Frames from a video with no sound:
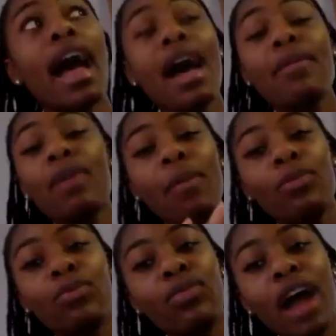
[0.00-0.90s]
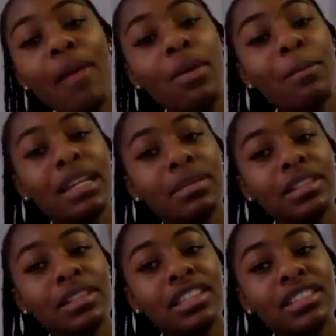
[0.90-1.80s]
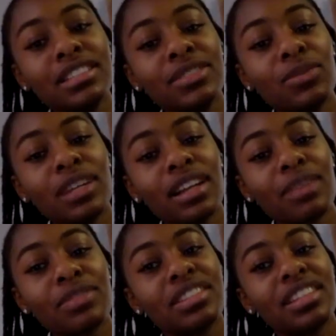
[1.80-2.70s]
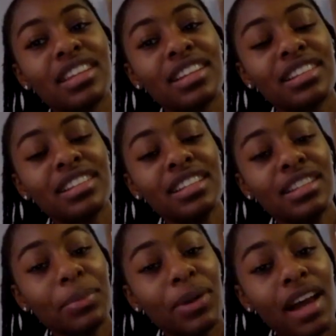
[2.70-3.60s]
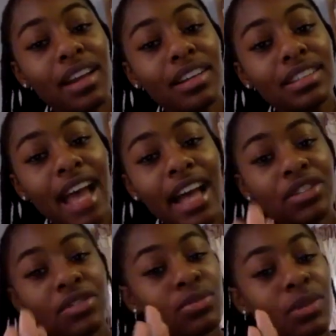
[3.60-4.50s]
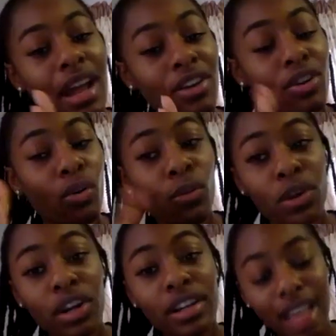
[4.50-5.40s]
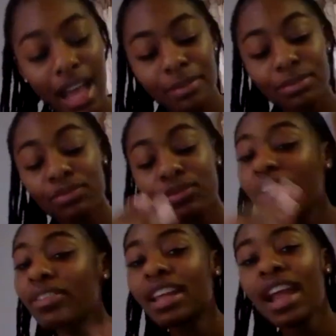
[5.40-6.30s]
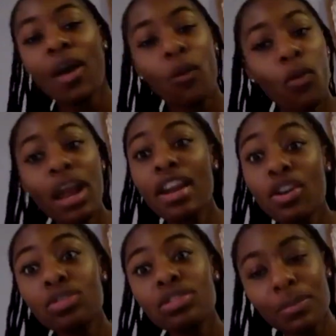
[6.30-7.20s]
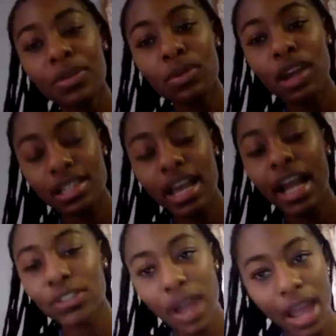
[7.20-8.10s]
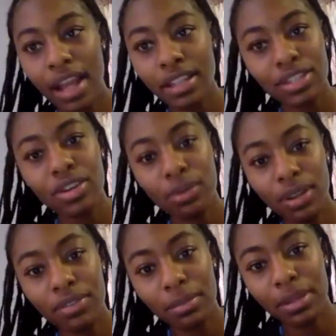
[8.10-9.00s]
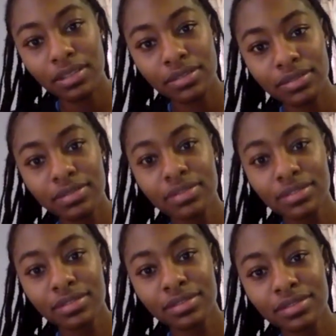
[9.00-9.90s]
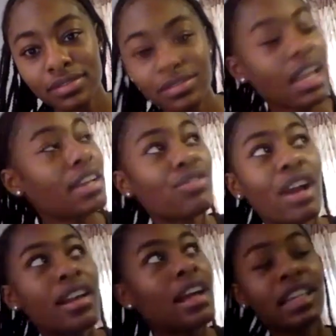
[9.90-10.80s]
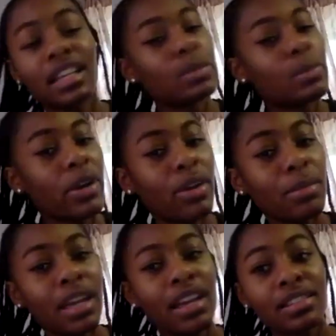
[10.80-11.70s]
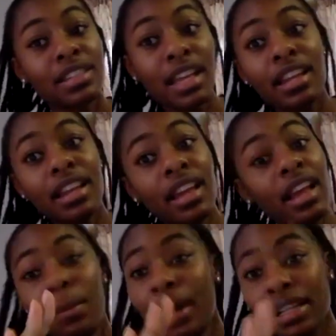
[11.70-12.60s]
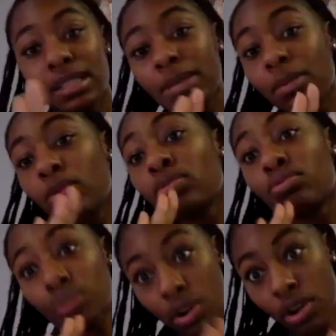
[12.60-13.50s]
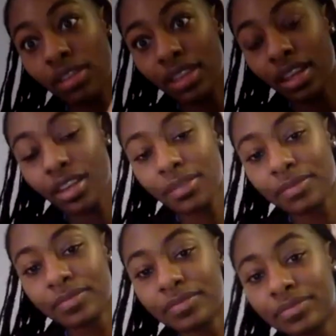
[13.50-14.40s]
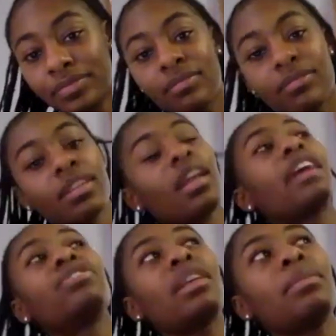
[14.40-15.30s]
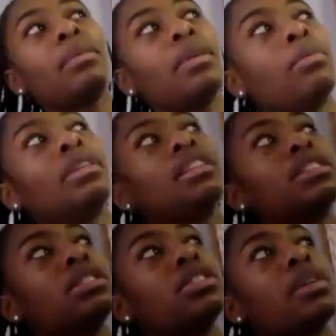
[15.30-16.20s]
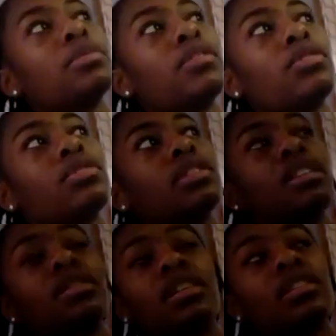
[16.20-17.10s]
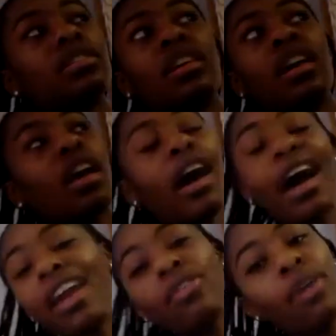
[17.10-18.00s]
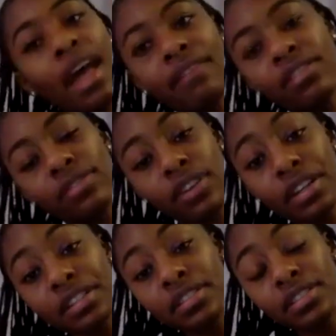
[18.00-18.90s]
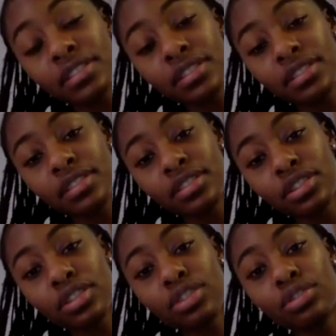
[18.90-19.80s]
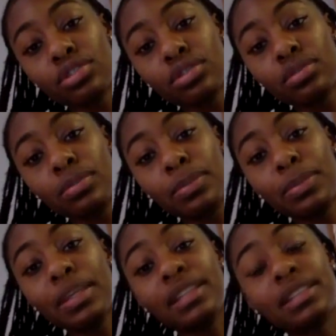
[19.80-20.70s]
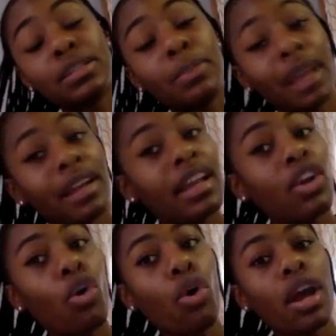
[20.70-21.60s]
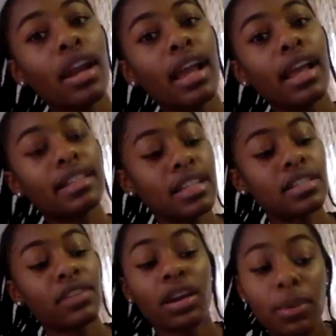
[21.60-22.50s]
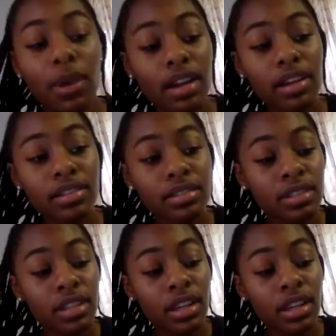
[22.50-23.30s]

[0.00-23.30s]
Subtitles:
I'm a minimalist when it comes to the products. I use what I know works. When I know something works, I try not to go away from it. Mm-hmm. I try not to experiment because then I might experiment with the wrong thing. Mm-hmm. I try to be a minimalist in terms of those things because I don't have the funds to be spending on extensive hair products.